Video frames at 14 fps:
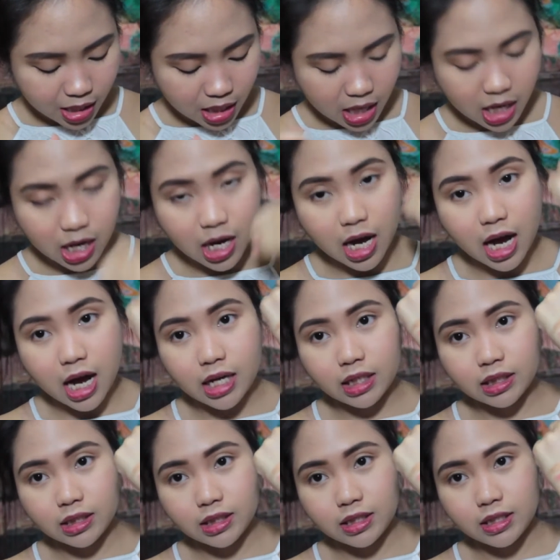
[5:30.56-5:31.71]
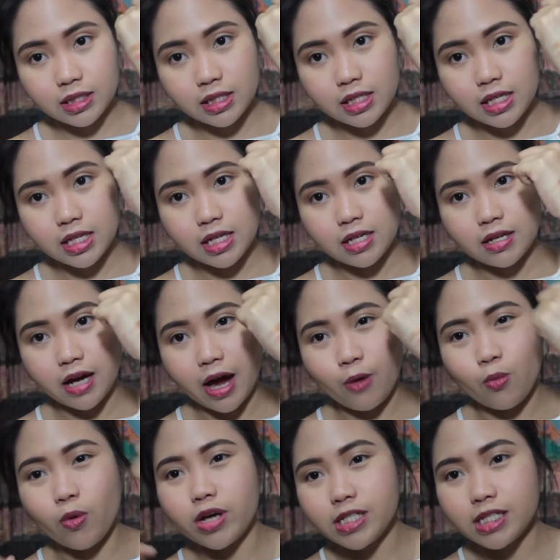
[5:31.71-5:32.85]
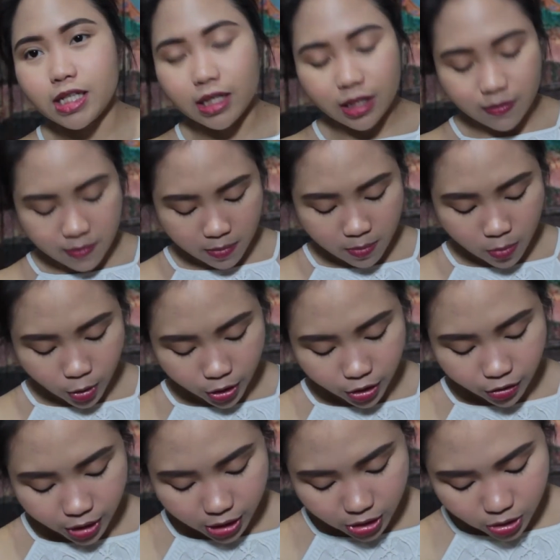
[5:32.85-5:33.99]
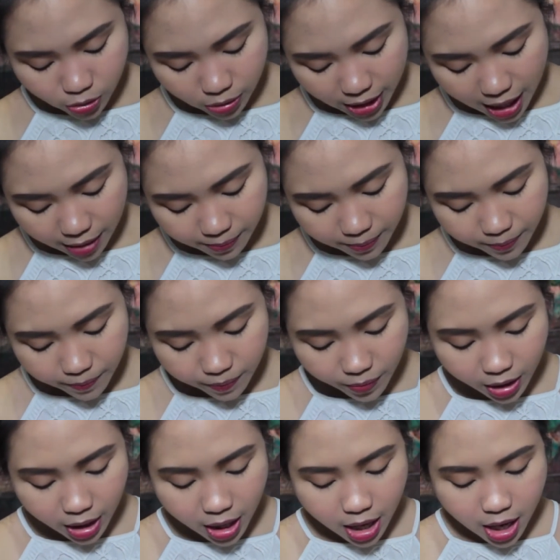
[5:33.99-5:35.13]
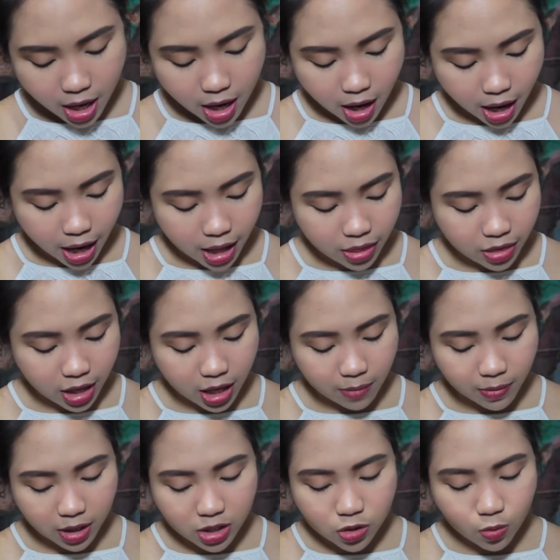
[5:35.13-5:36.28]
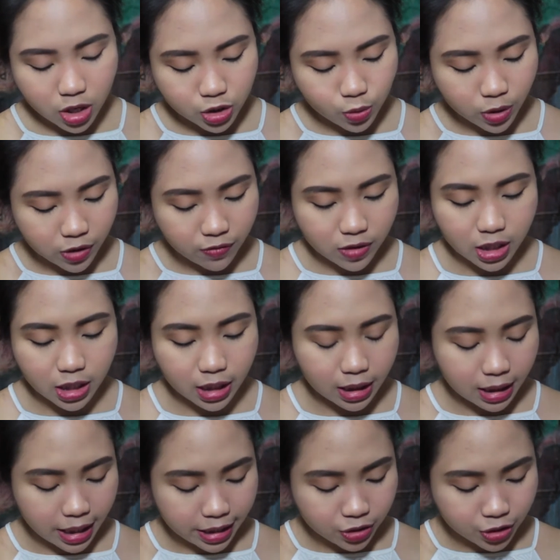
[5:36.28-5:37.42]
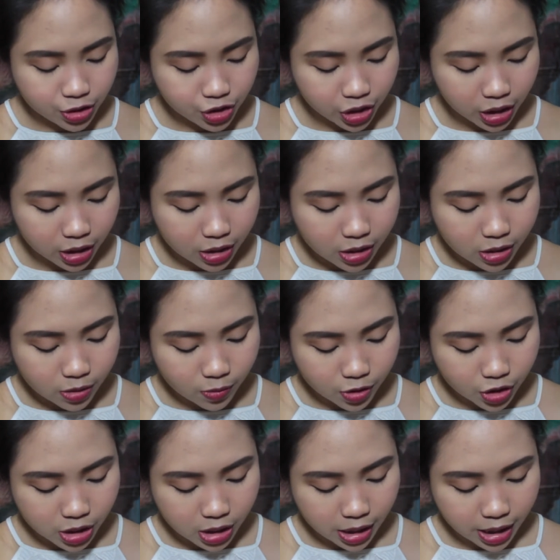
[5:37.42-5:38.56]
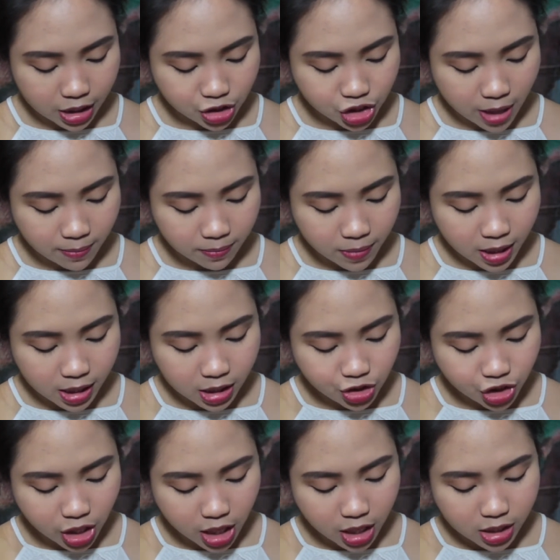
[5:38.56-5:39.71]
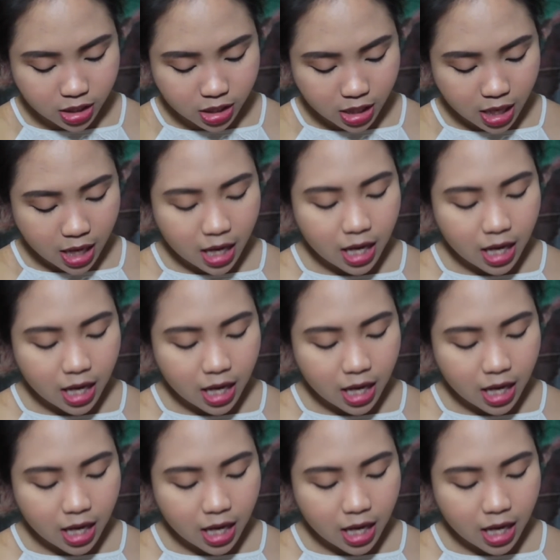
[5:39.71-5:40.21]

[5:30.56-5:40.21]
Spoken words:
I wanted a little bit more green to that. And then I'm gonna swatch one of the lighter shades, which is like a champagne-y shades.